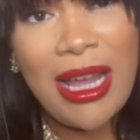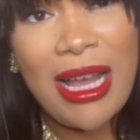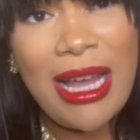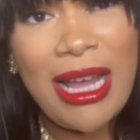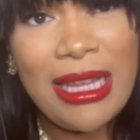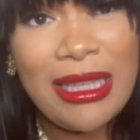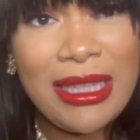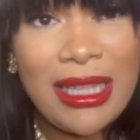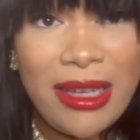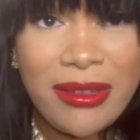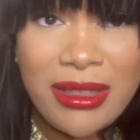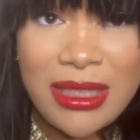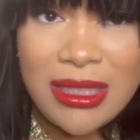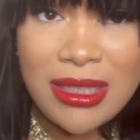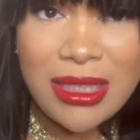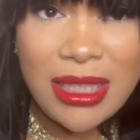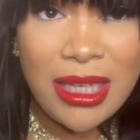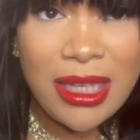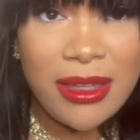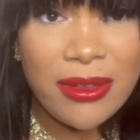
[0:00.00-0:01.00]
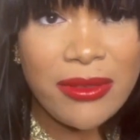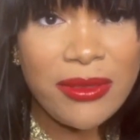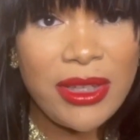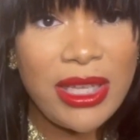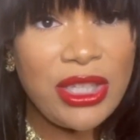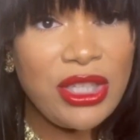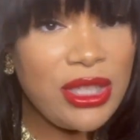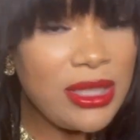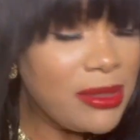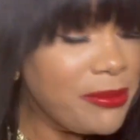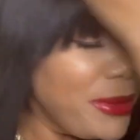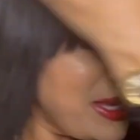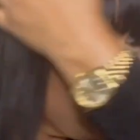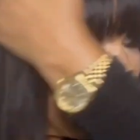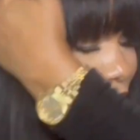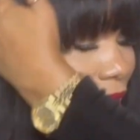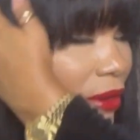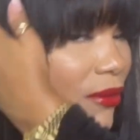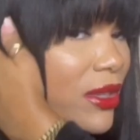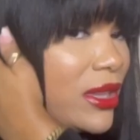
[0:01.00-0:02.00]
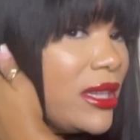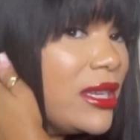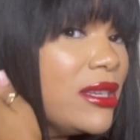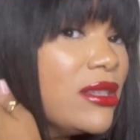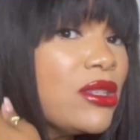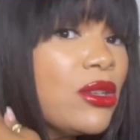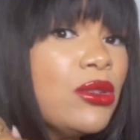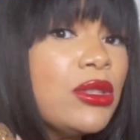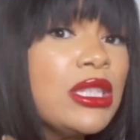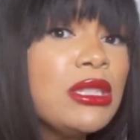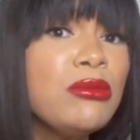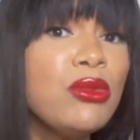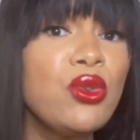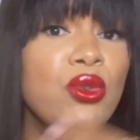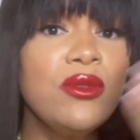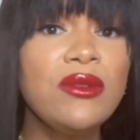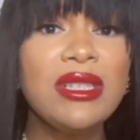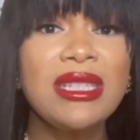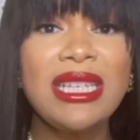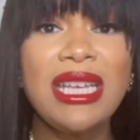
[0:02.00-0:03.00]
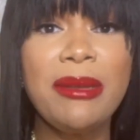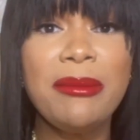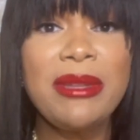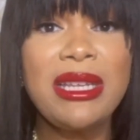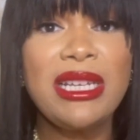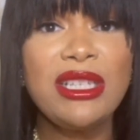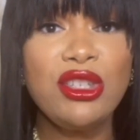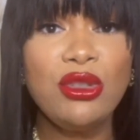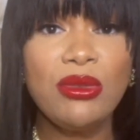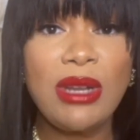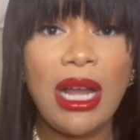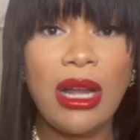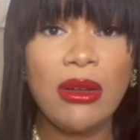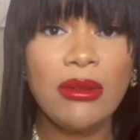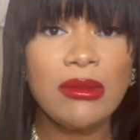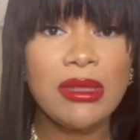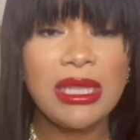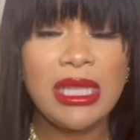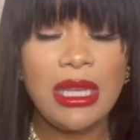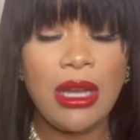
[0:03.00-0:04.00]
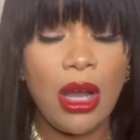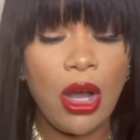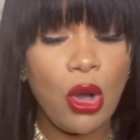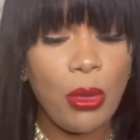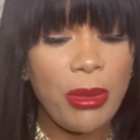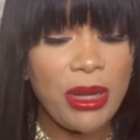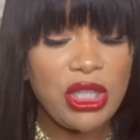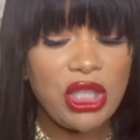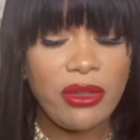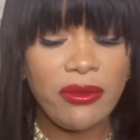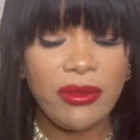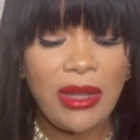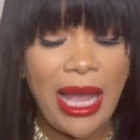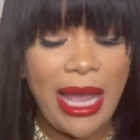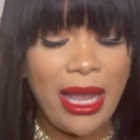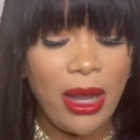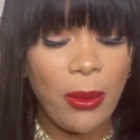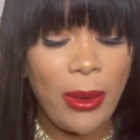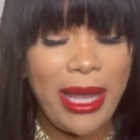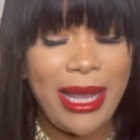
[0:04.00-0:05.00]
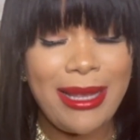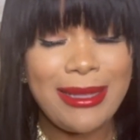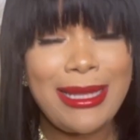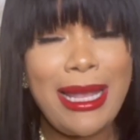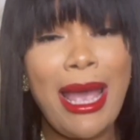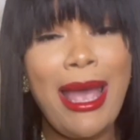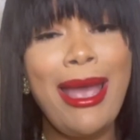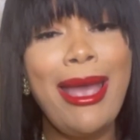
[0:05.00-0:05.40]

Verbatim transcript: I love this stuff. It just makes everything so smooth, seamless. You're not going to see a whole bunch of flyaways.